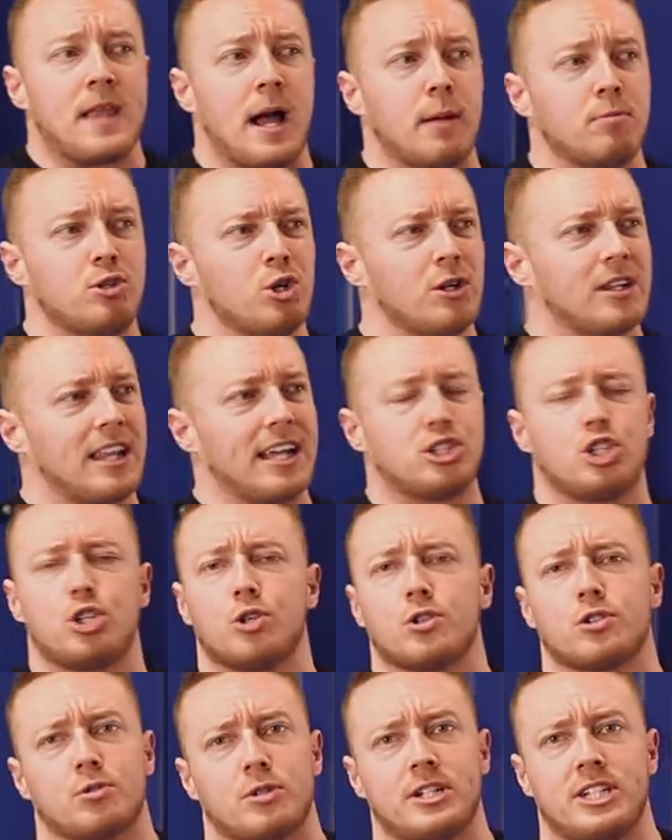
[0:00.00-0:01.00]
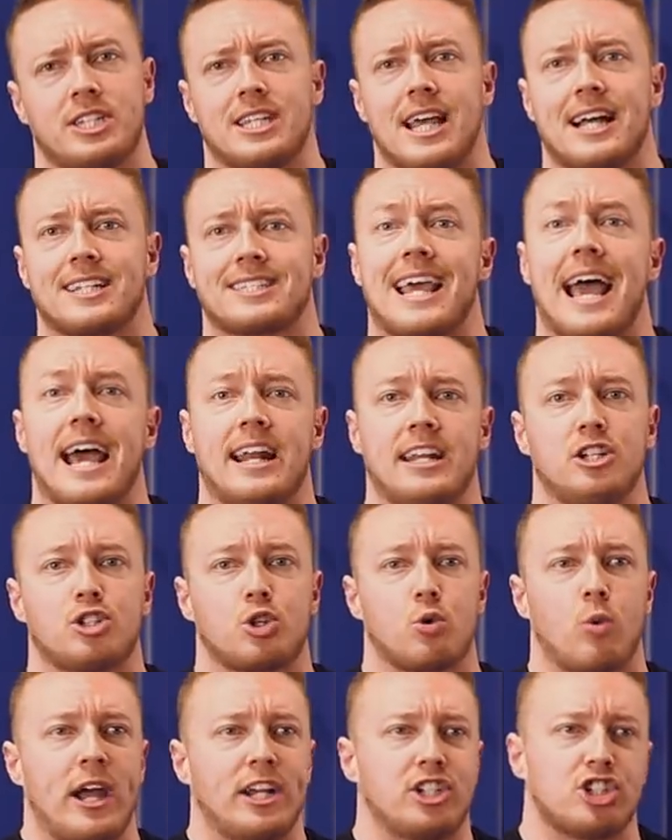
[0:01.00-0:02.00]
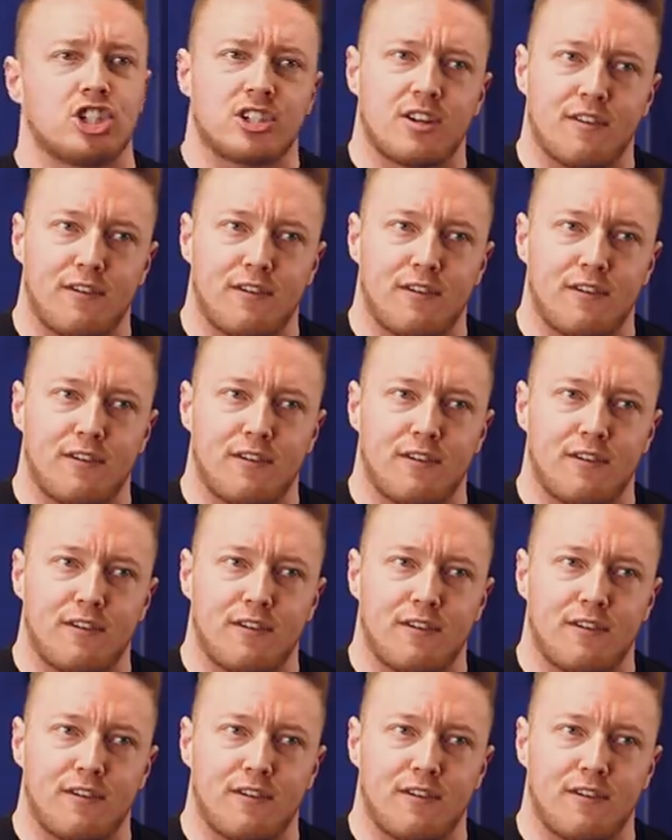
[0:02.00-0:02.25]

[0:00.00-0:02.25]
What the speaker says: I'm doing like two or three sets at each weight just